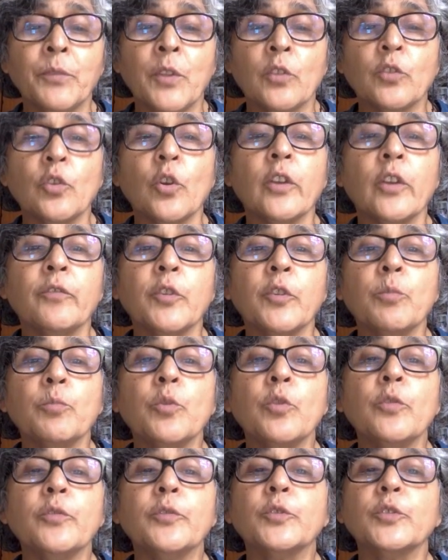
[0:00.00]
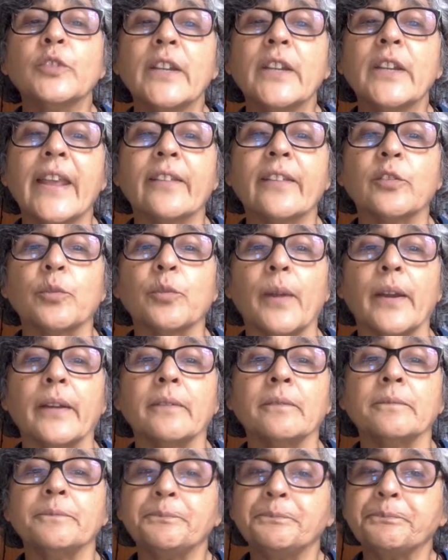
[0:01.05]
So if you move to the next
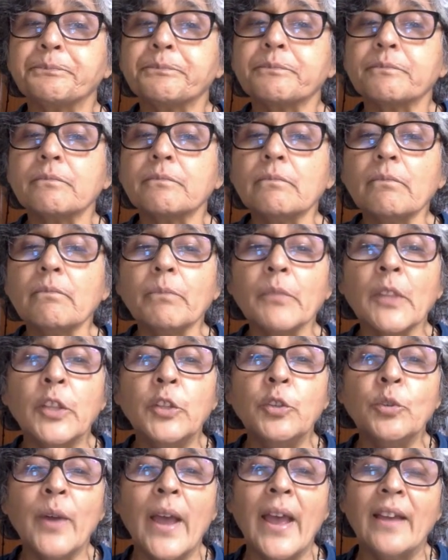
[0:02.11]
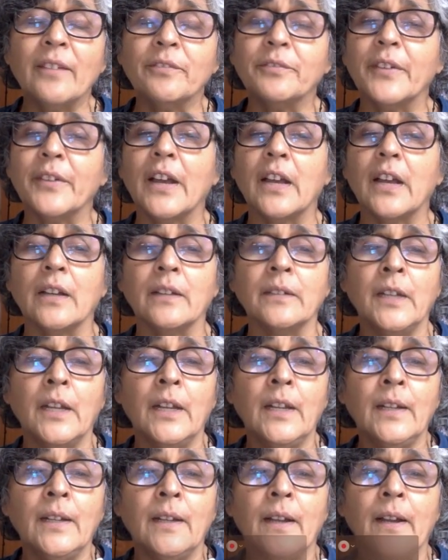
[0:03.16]
one, you have
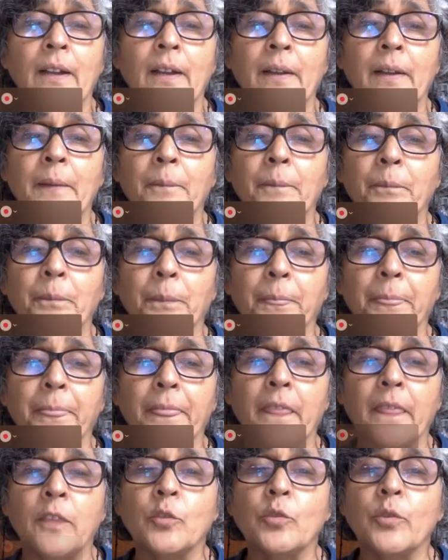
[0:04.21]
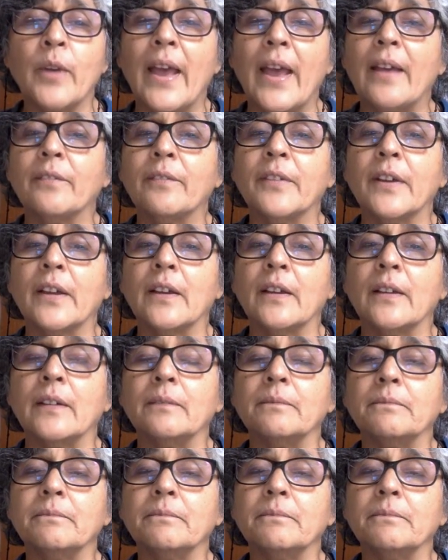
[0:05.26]
um, you have a